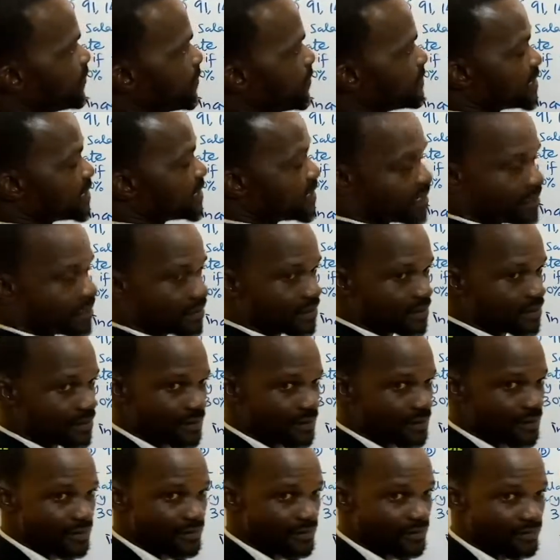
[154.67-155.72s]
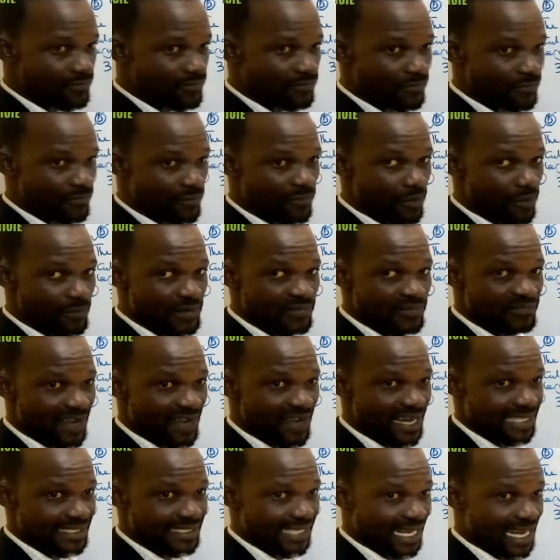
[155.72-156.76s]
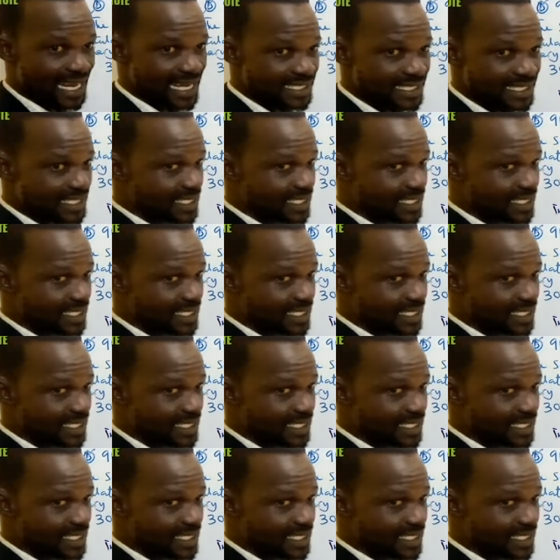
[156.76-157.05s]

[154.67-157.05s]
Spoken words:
the final salary.